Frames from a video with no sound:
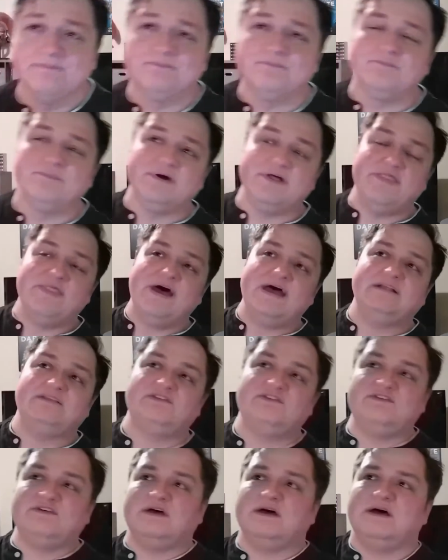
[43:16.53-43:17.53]
But
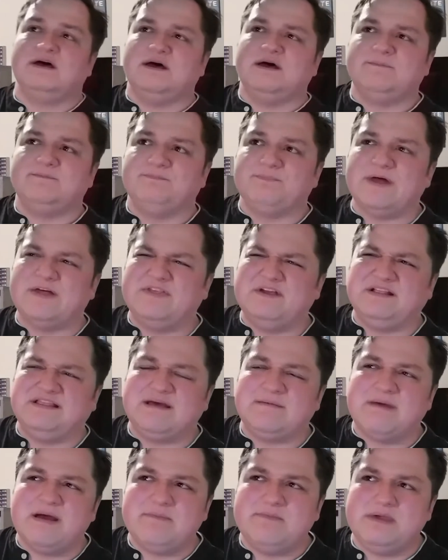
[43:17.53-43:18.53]
that's, I think
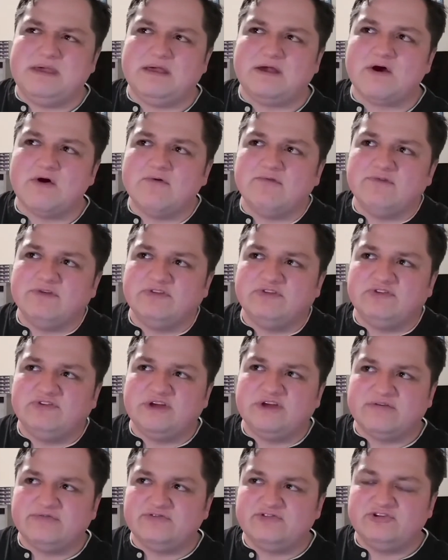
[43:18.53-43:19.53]
that might be COVID
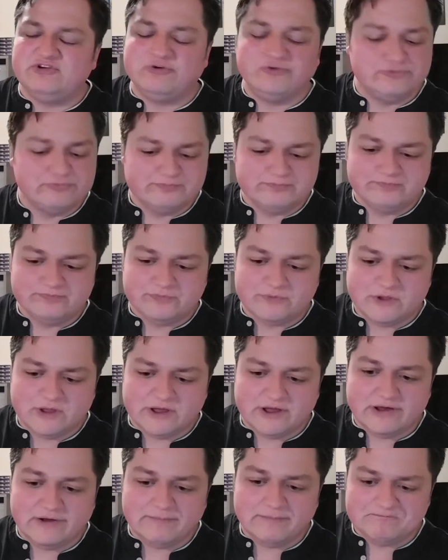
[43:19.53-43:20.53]
stuff too.
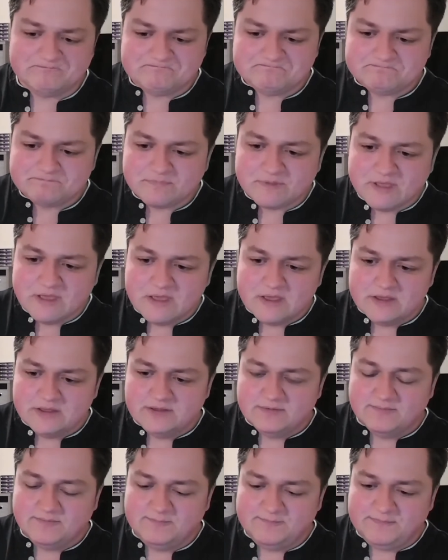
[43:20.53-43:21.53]

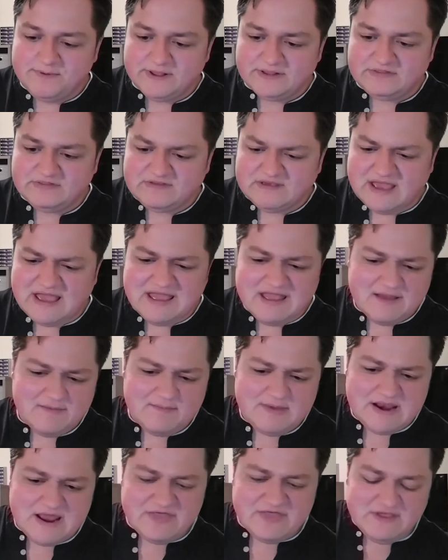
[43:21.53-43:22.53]
But
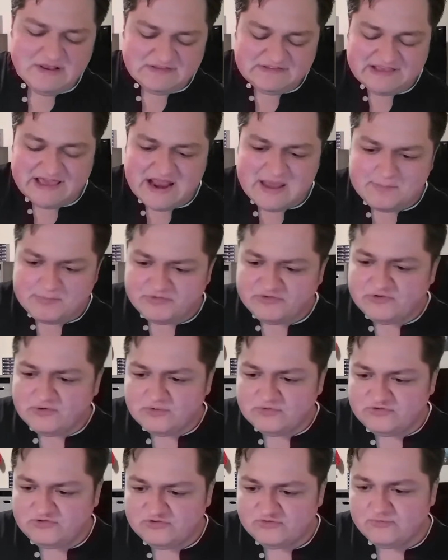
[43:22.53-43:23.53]
I think 10
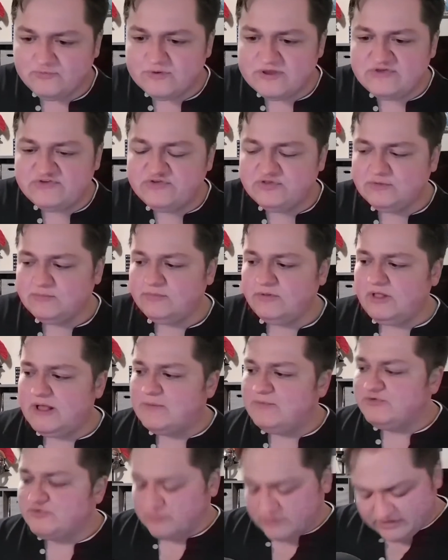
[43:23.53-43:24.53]
episodes is reasonable.
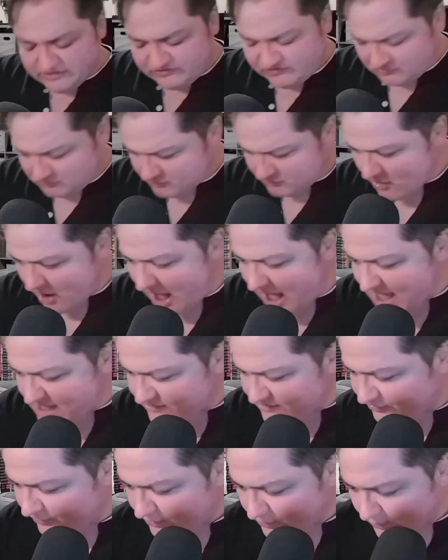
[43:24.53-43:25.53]
I was really
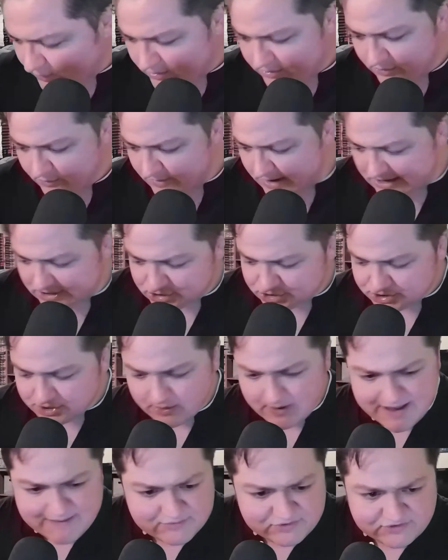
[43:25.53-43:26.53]
surprised. The Lord of the Rings
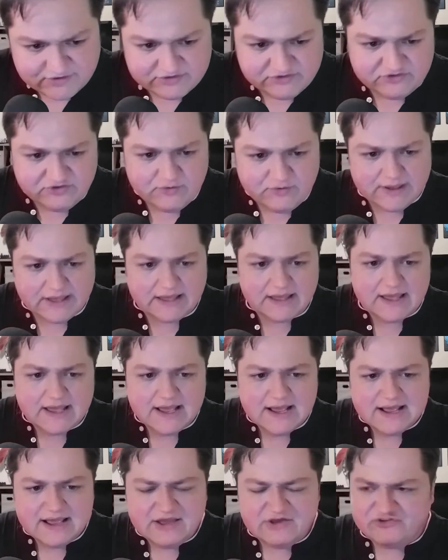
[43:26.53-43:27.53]
show Amazon's doing
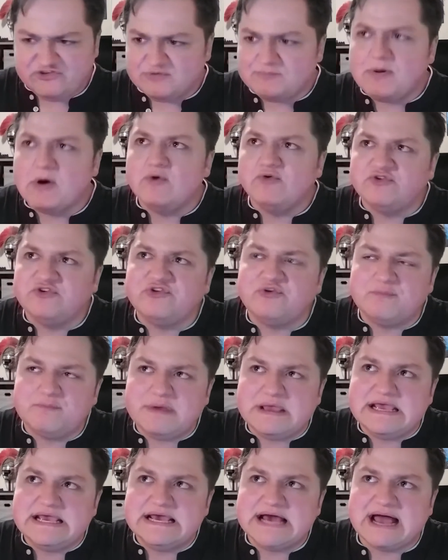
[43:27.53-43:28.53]
is supposed to
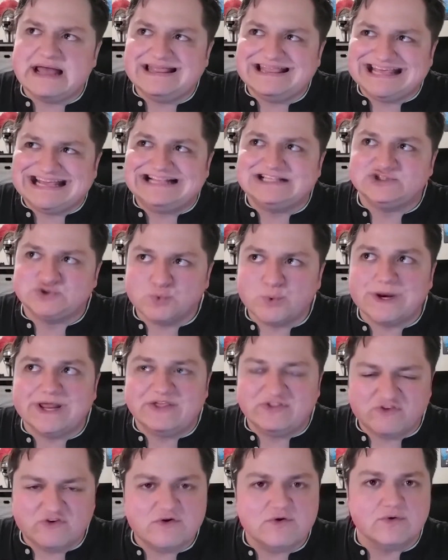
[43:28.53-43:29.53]
be, I think,
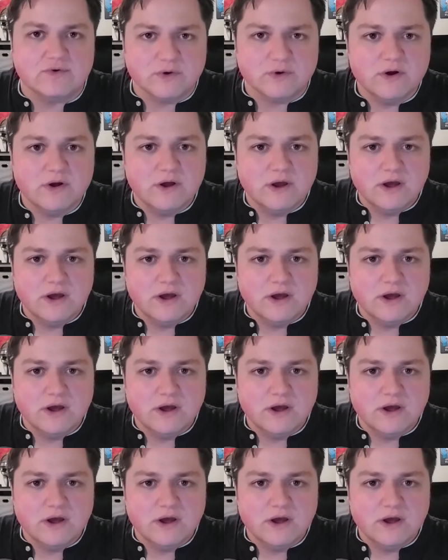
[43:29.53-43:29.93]
22.